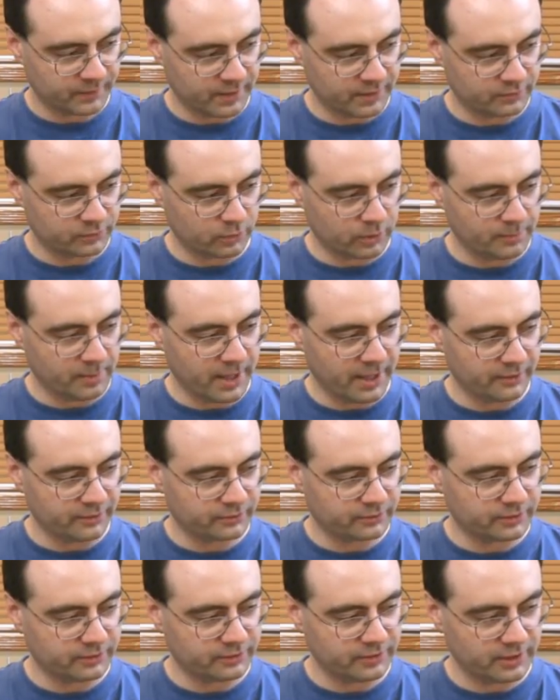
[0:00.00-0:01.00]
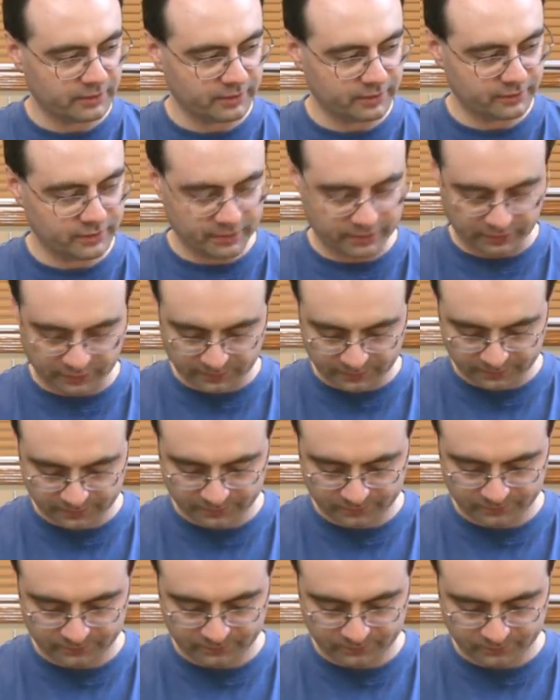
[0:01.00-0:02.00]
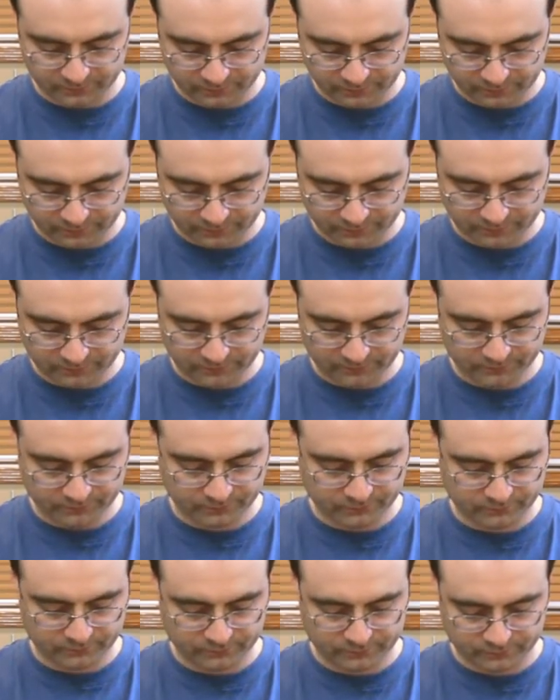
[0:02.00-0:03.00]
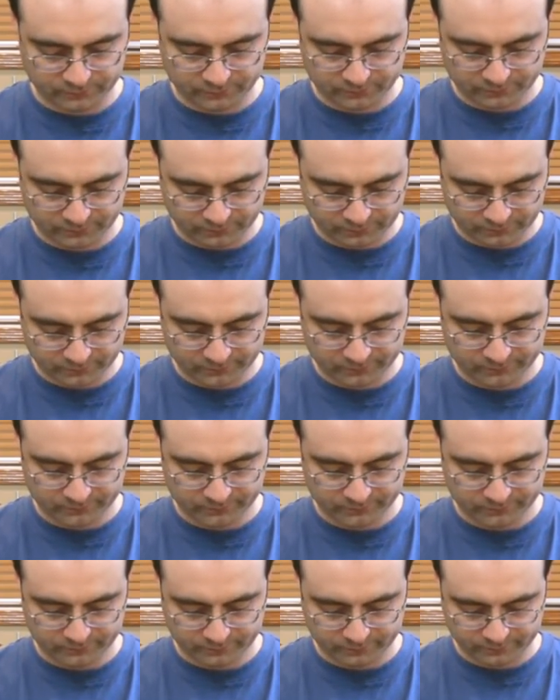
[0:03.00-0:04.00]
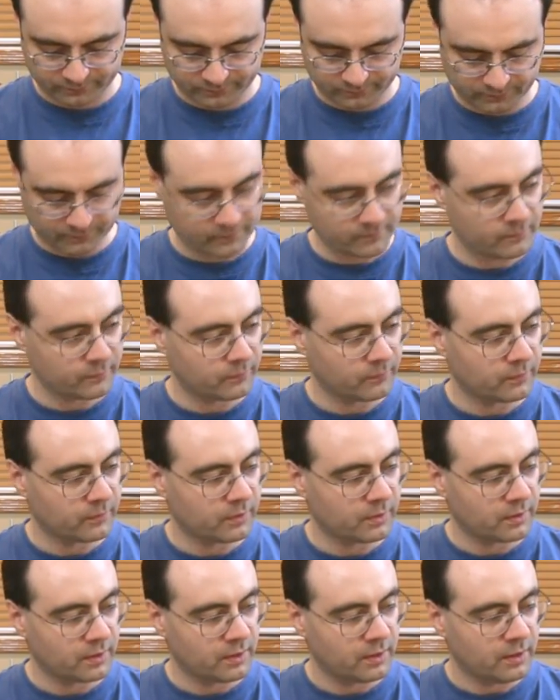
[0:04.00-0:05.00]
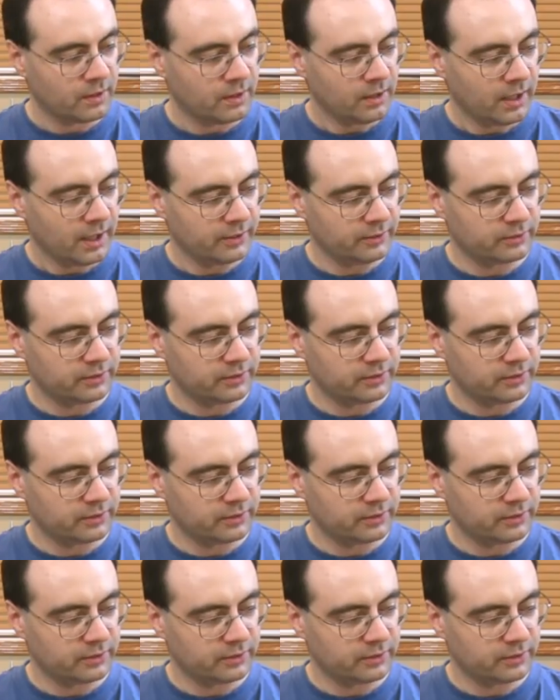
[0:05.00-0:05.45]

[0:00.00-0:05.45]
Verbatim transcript: and so our pattern is going to sound like this and